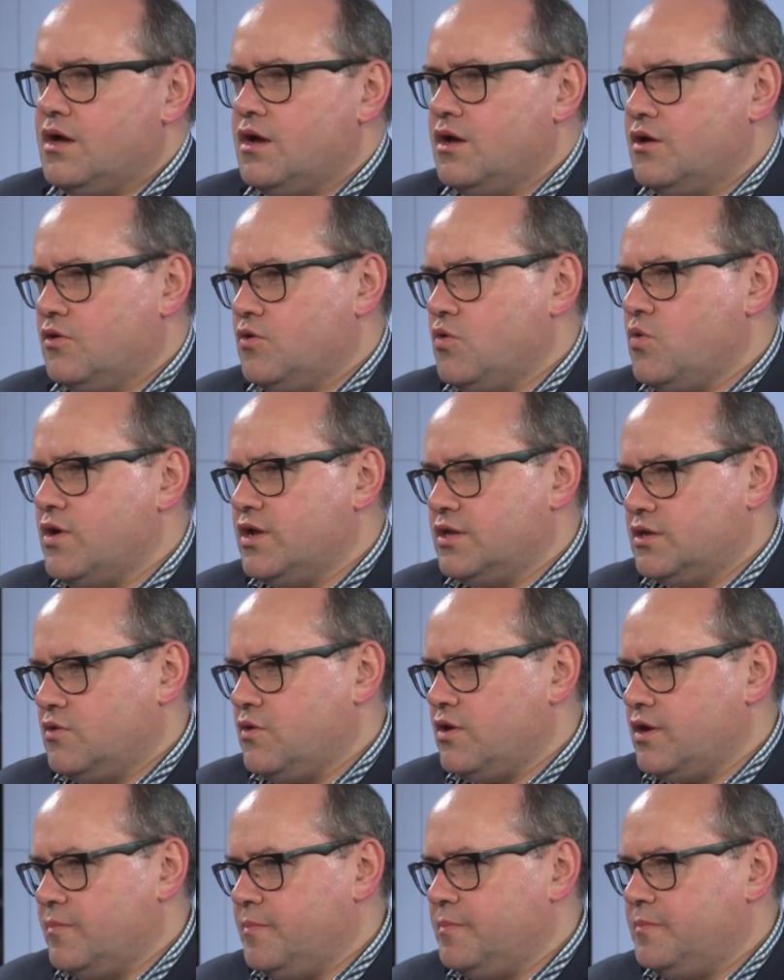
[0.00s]
Oh, quite,
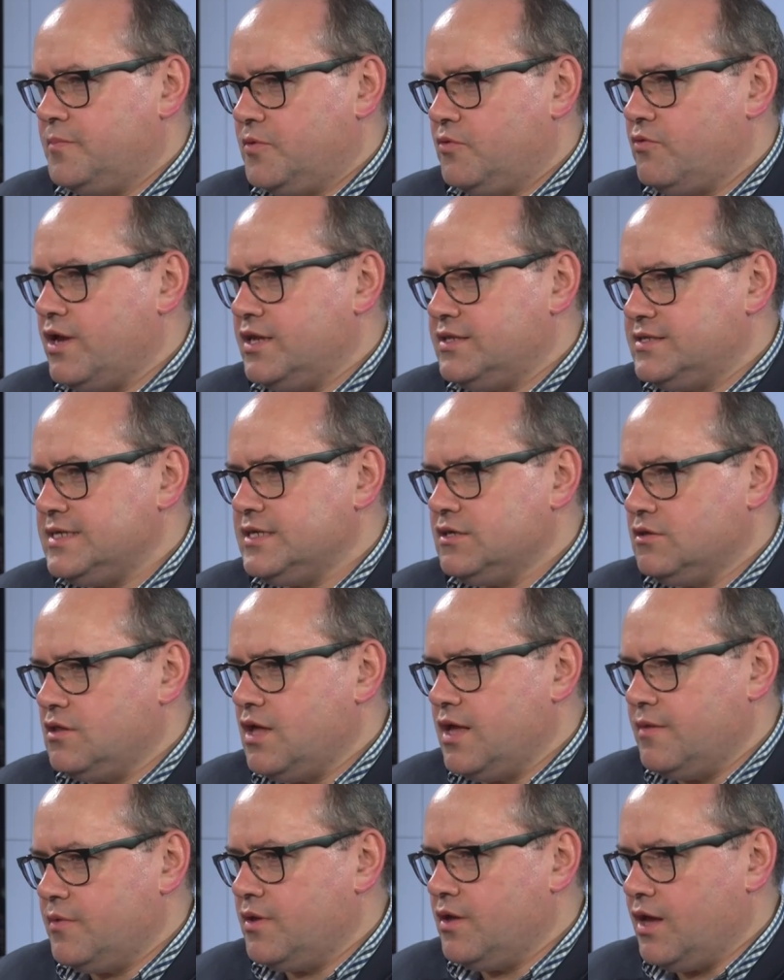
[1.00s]
quite a great
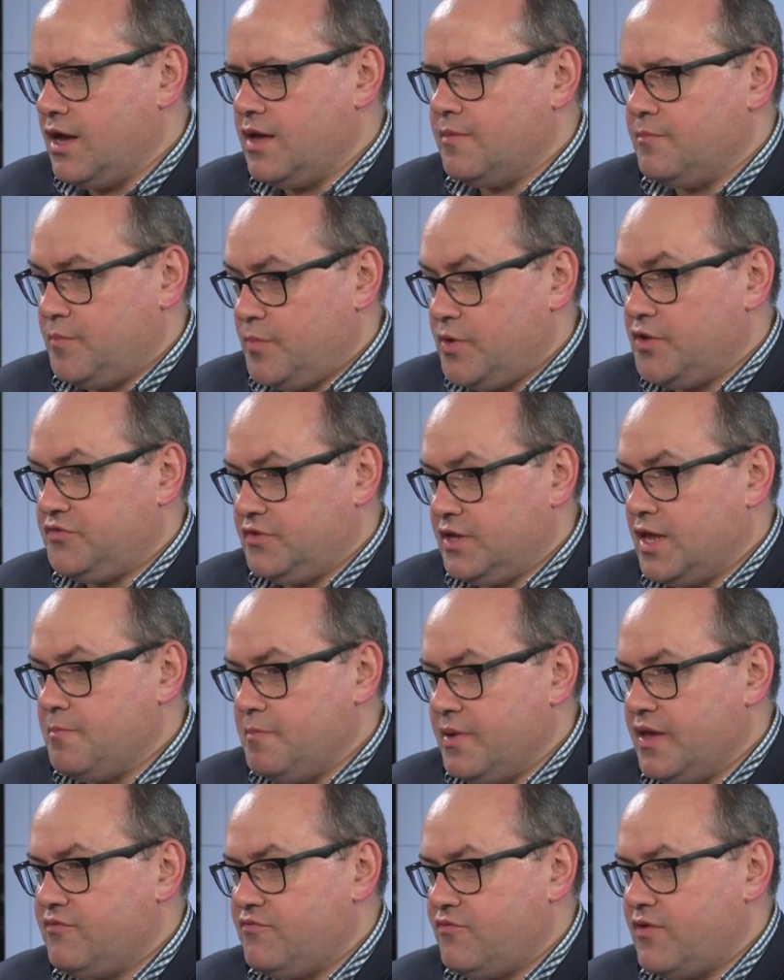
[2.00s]
deal. I'm, a, I'm personally a
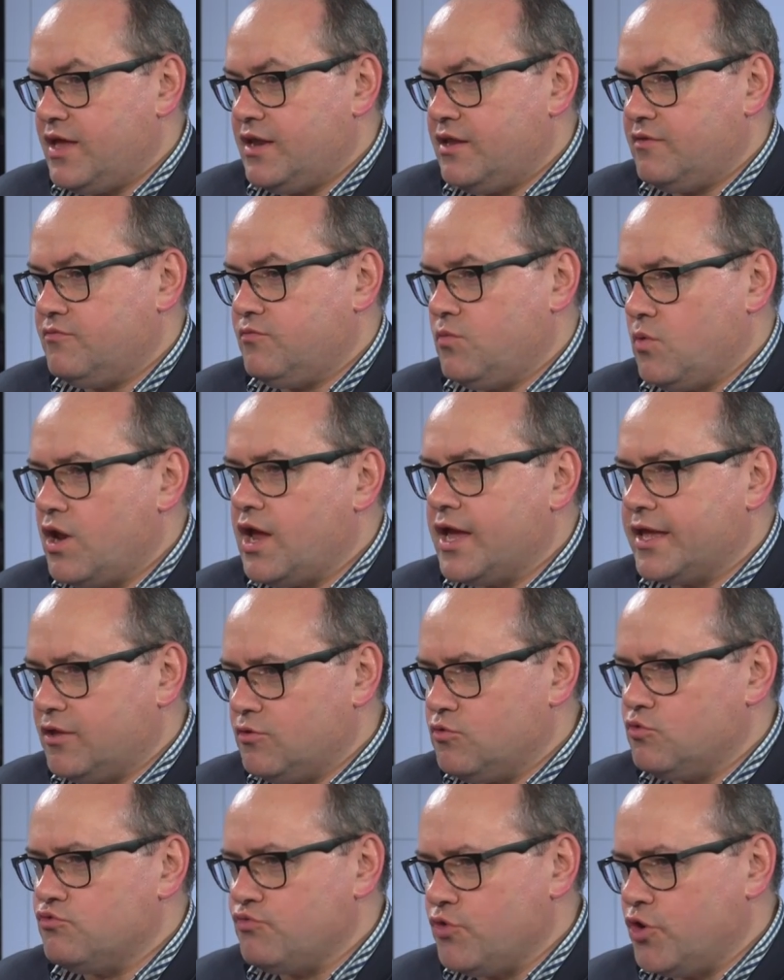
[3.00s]
big fan of what I
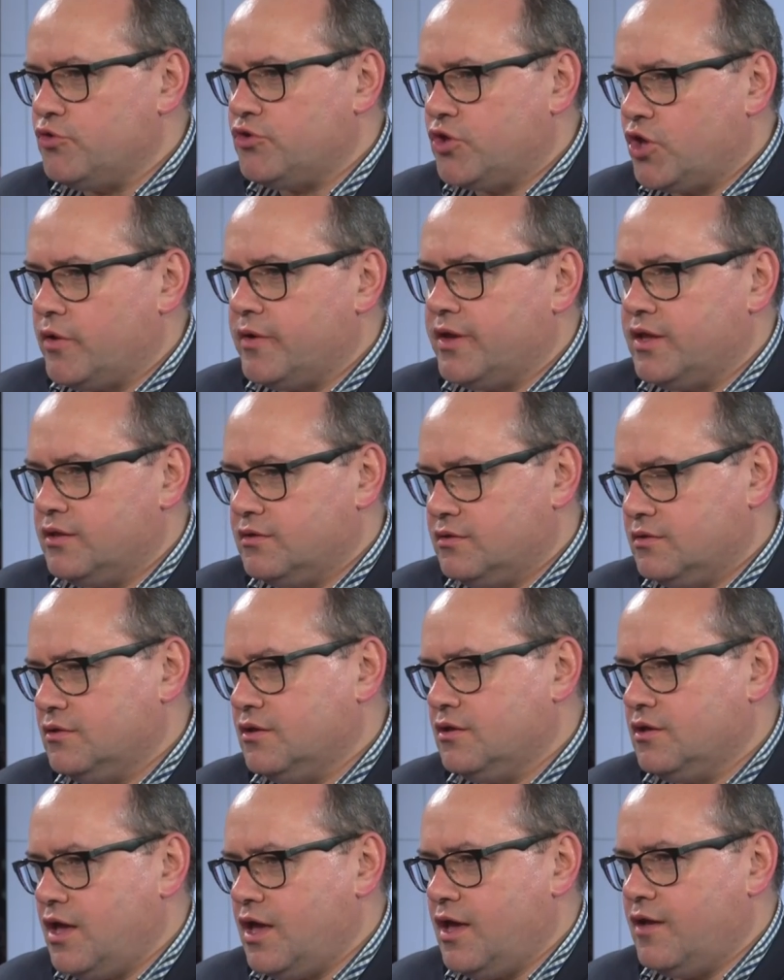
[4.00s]
call road-going
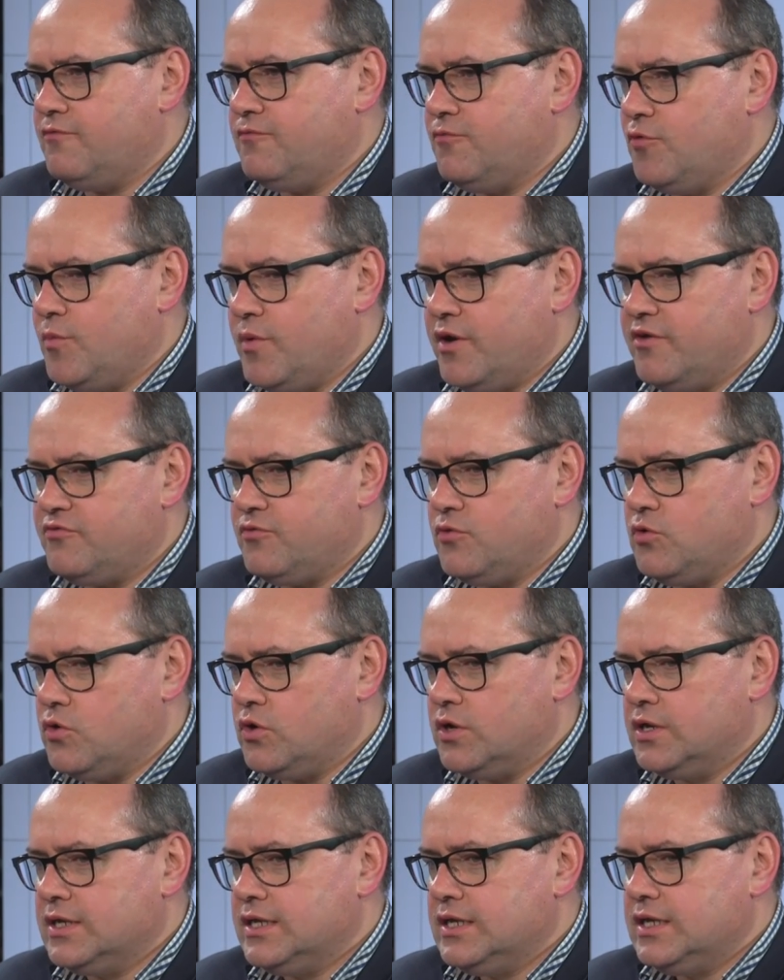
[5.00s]
uh,
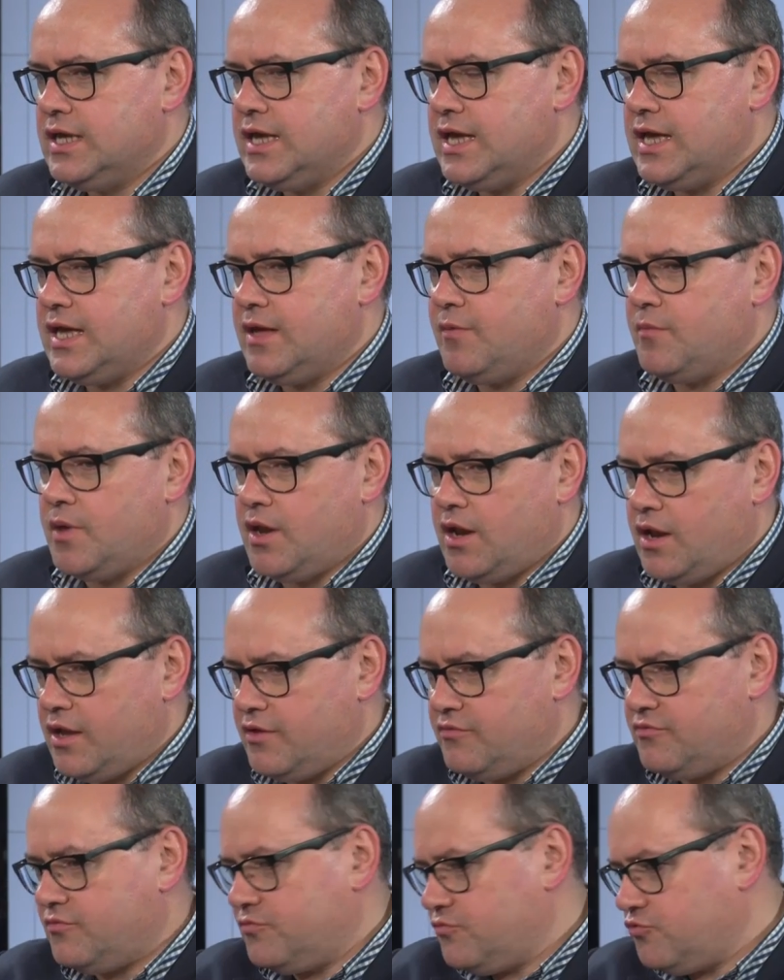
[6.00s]
4x4. Um, and
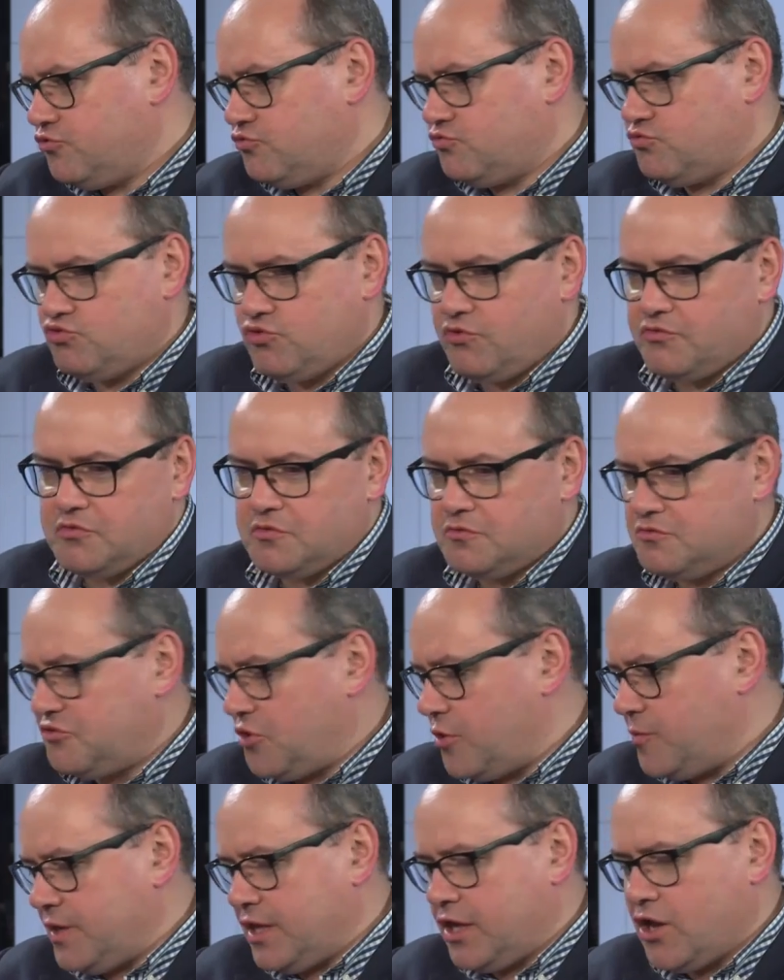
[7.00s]
I've driven
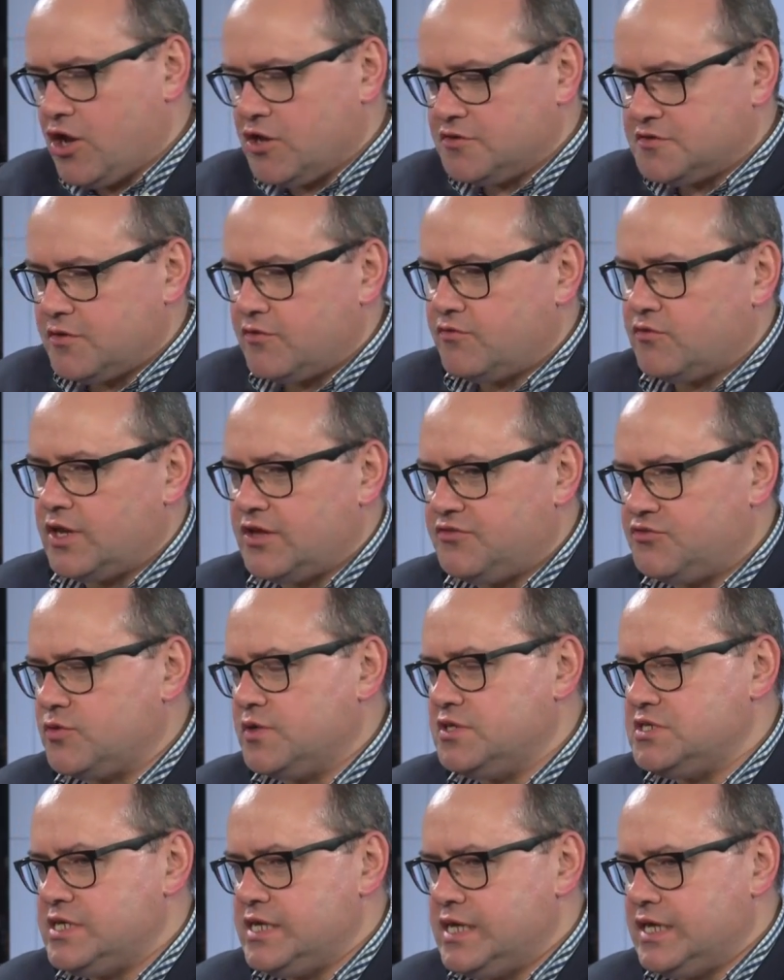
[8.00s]
so many cars over the last
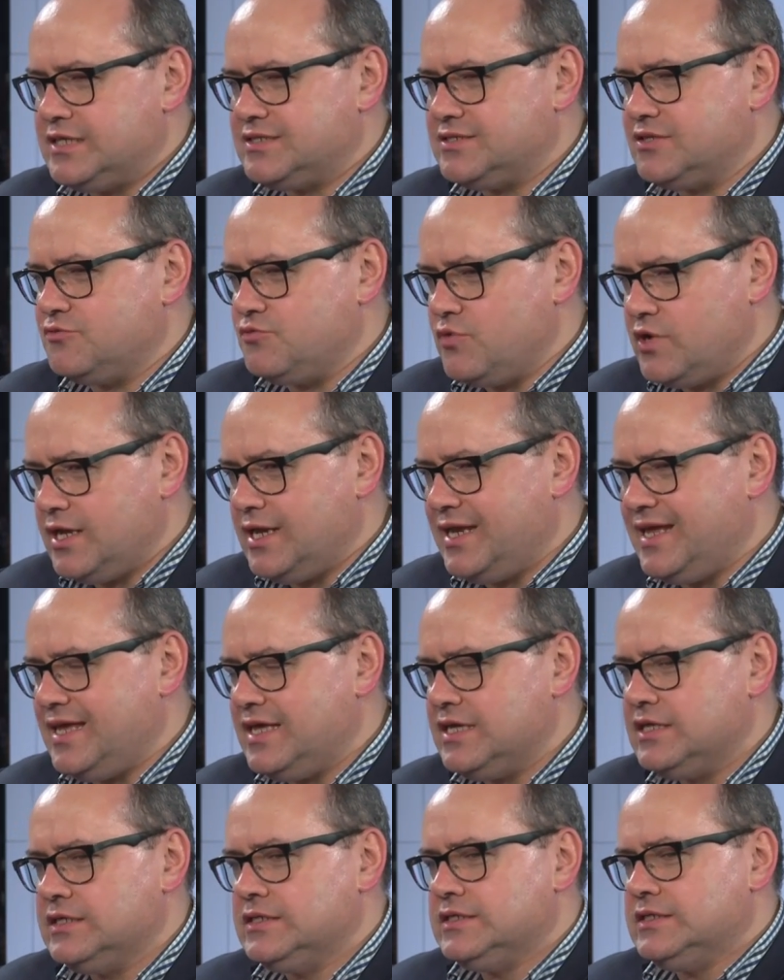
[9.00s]
20 years, and really